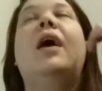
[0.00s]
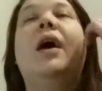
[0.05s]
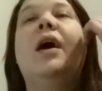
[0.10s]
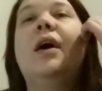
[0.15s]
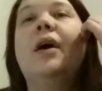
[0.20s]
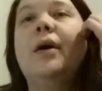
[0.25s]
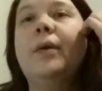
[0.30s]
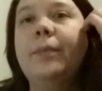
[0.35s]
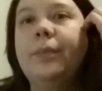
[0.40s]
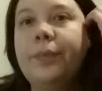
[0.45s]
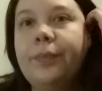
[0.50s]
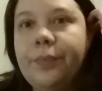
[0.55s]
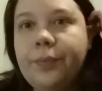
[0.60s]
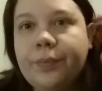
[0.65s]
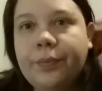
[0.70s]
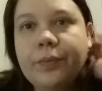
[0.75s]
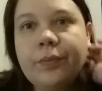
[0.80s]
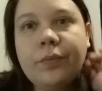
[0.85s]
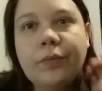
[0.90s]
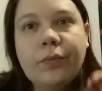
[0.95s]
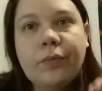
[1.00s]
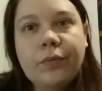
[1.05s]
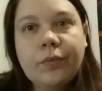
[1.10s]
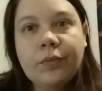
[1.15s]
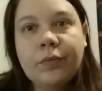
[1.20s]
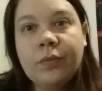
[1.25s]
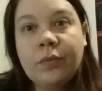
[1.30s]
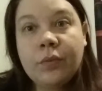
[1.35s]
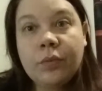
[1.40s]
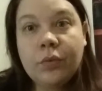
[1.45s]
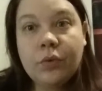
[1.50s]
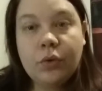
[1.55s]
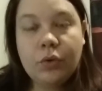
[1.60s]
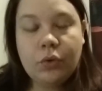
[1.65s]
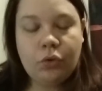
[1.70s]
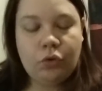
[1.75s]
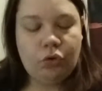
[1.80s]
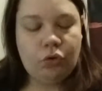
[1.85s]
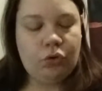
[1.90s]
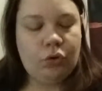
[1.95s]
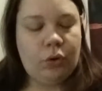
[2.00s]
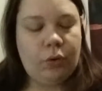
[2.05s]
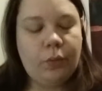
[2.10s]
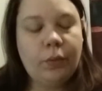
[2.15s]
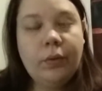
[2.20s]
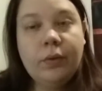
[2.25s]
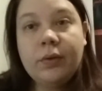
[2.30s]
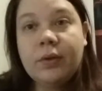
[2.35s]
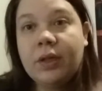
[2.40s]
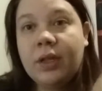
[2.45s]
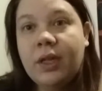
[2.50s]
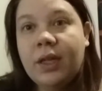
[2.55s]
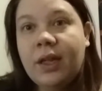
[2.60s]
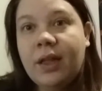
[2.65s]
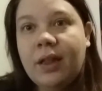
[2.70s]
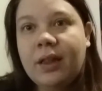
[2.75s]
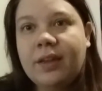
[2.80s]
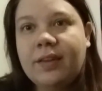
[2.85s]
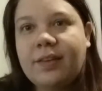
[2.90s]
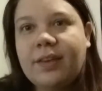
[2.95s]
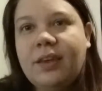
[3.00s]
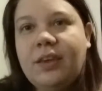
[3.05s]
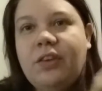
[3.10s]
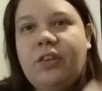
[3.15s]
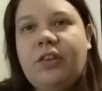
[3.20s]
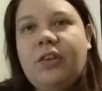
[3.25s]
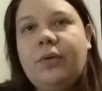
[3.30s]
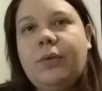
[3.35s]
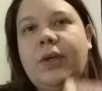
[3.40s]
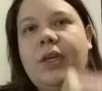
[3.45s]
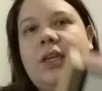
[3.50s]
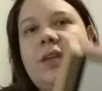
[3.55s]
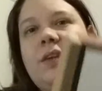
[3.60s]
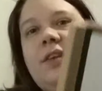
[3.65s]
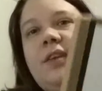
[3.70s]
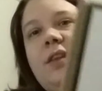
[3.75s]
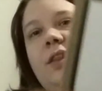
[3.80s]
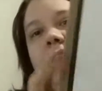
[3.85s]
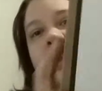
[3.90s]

Um, so let's get into it.